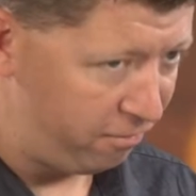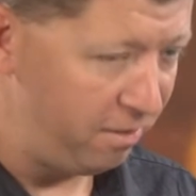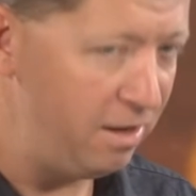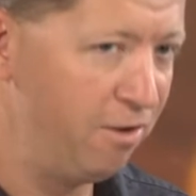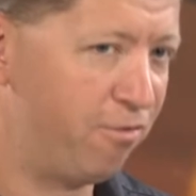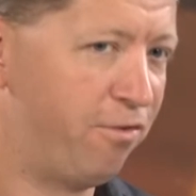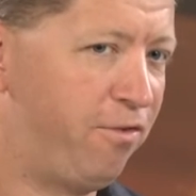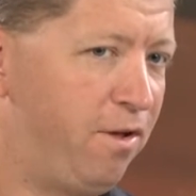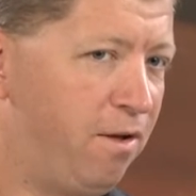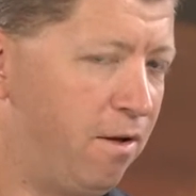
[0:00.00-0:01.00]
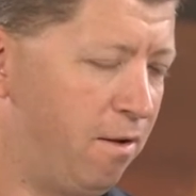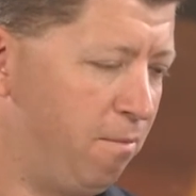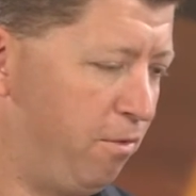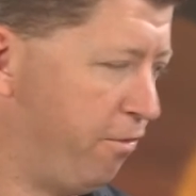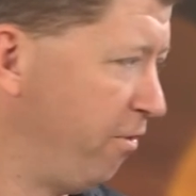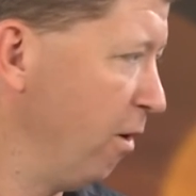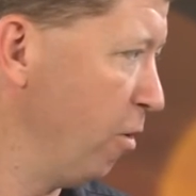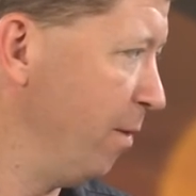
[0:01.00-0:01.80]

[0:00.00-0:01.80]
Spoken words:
an interesting little scenario,